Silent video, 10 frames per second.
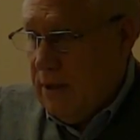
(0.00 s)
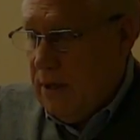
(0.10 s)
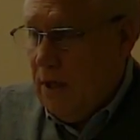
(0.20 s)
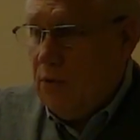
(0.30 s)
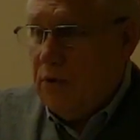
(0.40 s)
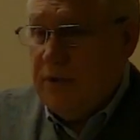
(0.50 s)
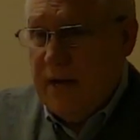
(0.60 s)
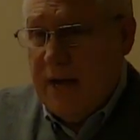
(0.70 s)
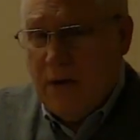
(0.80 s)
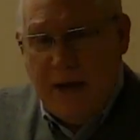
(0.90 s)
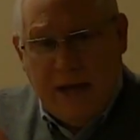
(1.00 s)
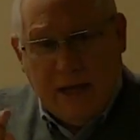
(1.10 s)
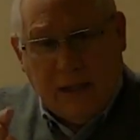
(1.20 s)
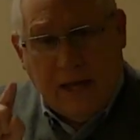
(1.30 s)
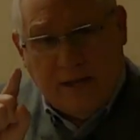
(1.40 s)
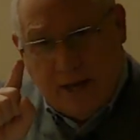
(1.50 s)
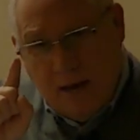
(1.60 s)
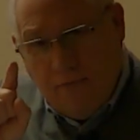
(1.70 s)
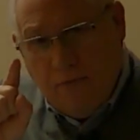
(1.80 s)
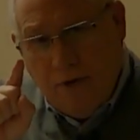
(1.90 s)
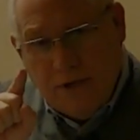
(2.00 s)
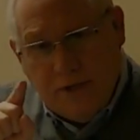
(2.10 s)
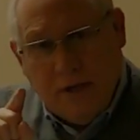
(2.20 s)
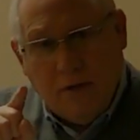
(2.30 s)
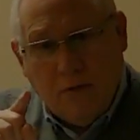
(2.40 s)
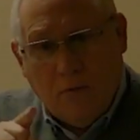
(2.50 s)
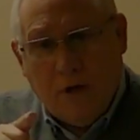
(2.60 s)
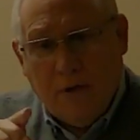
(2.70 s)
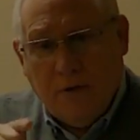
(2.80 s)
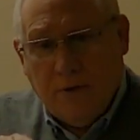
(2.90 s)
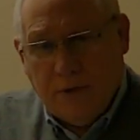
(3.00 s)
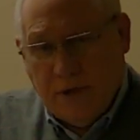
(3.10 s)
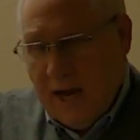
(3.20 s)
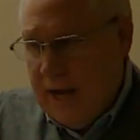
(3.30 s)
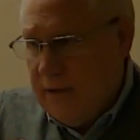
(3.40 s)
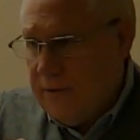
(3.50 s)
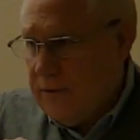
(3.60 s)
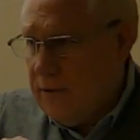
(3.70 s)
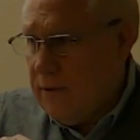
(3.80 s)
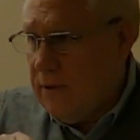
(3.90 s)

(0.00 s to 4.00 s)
It will now analyze every single one of those scans